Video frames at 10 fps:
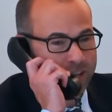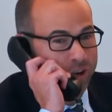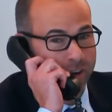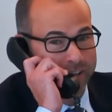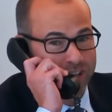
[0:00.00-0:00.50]

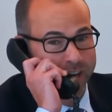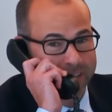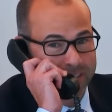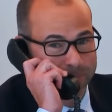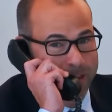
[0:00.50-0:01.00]
Troy,
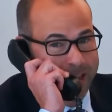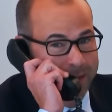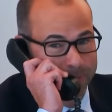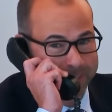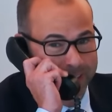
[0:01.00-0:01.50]
Chinese
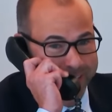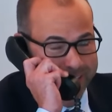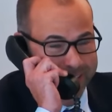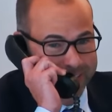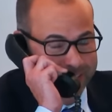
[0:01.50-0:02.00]
name is not
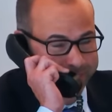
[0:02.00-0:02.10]
here.